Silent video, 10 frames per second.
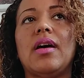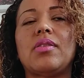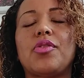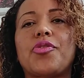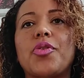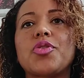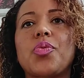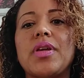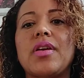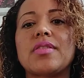the first
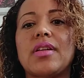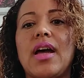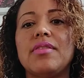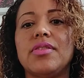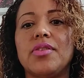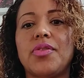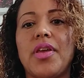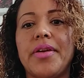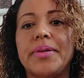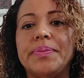3 years that I've lived
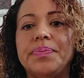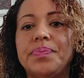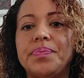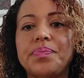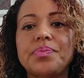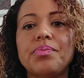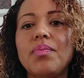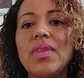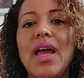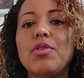here,
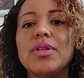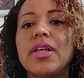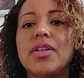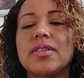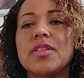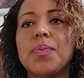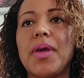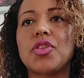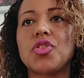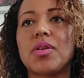I really couldn't
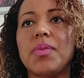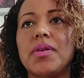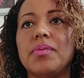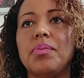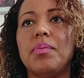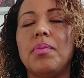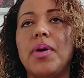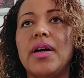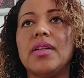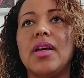speak German.
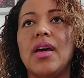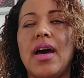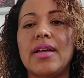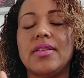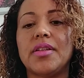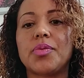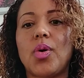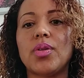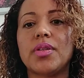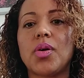But I did
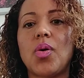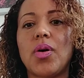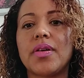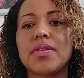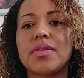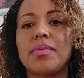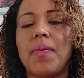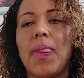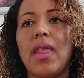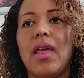enroll in a course.
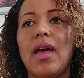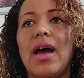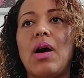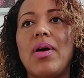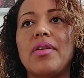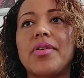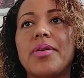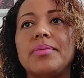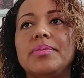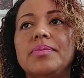
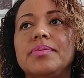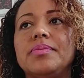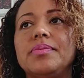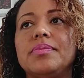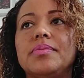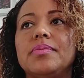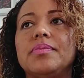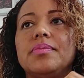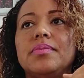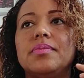However,
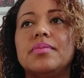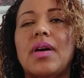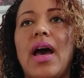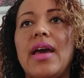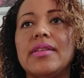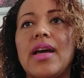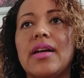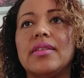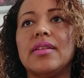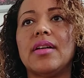I had
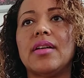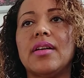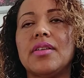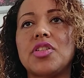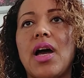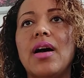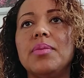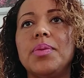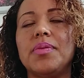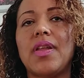gotten a
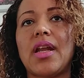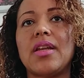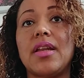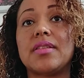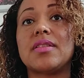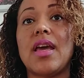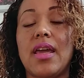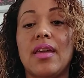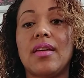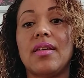job that I needed to
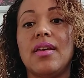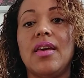take,